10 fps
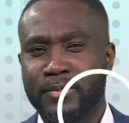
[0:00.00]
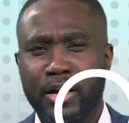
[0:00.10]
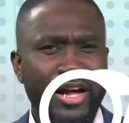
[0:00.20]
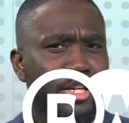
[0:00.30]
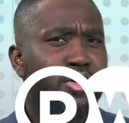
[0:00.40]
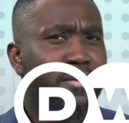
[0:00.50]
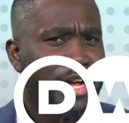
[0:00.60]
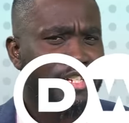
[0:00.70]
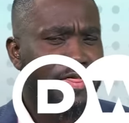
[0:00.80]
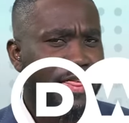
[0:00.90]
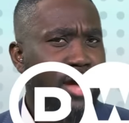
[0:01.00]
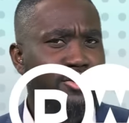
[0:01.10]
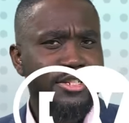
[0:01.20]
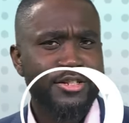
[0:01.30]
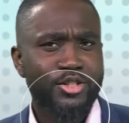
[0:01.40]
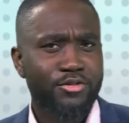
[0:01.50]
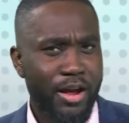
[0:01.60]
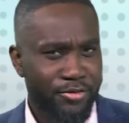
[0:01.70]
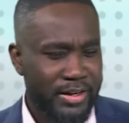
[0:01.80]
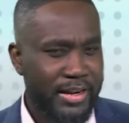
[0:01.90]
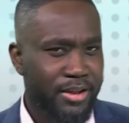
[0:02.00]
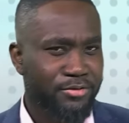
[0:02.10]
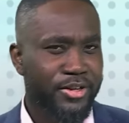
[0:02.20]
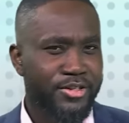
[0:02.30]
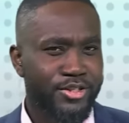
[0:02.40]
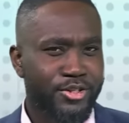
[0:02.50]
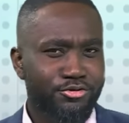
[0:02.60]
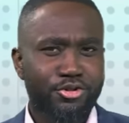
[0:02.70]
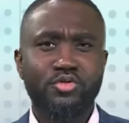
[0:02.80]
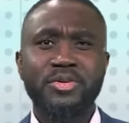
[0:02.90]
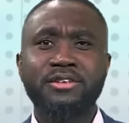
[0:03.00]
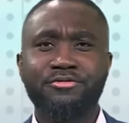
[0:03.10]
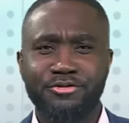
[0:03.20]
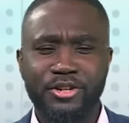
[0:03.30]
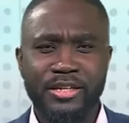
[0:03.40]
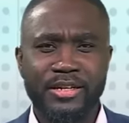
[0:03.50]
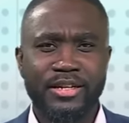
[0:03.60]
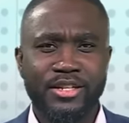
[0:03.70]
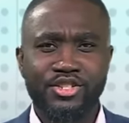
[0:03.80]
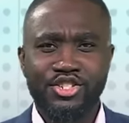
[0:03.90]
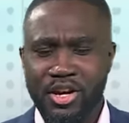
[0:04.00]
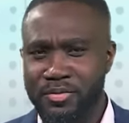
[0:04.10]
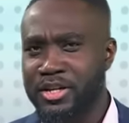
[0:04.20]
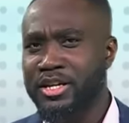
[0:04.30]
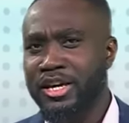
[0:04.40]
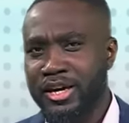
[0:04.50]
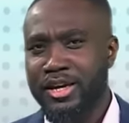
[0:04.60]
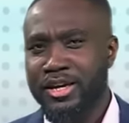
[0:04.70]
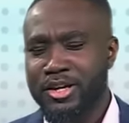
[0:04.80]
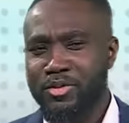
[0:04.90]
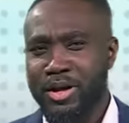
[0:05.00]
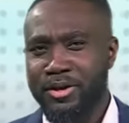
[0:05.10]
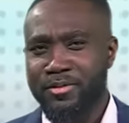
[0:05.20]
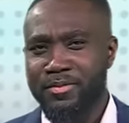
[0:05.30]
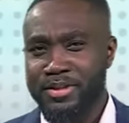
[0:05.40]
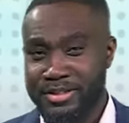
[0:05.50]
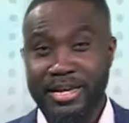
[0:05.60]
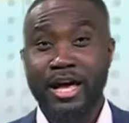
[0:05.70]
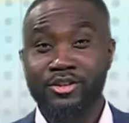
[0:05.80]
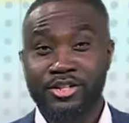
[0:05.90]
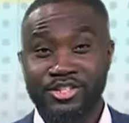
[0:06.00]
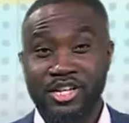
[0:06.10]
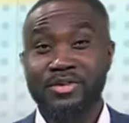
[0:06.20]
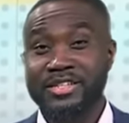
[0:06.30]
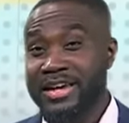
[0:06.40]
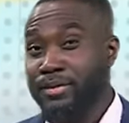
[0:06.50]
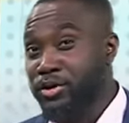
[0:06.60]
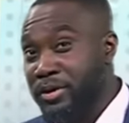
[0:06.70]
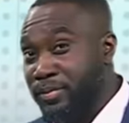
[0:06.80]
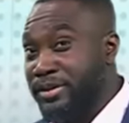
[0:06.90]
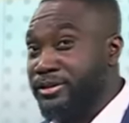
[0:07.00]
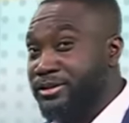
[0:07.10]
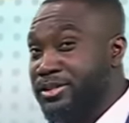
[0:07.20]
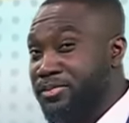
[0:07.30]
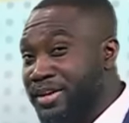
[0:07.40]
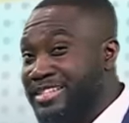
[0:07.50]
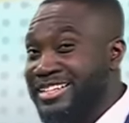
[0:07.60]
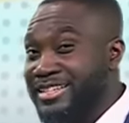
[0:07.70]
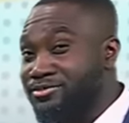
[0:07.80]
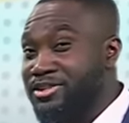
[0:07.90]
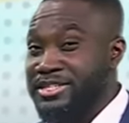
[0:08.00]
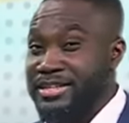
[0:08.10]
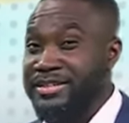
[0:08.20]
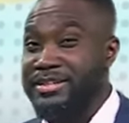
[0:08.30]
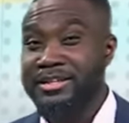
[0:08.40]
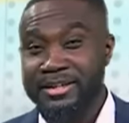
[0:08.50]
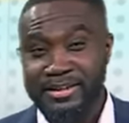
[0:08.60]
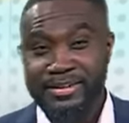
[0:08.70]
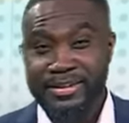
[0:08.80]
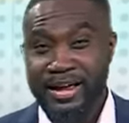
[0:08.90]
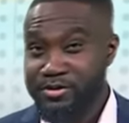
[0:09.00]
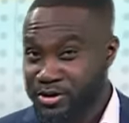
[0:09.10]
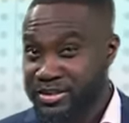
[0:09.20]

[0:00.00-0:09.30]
Now, can you imagine thousands of African elephants roaming freely in Germany? Well, this is how the German tabloid Bild pictured it recently after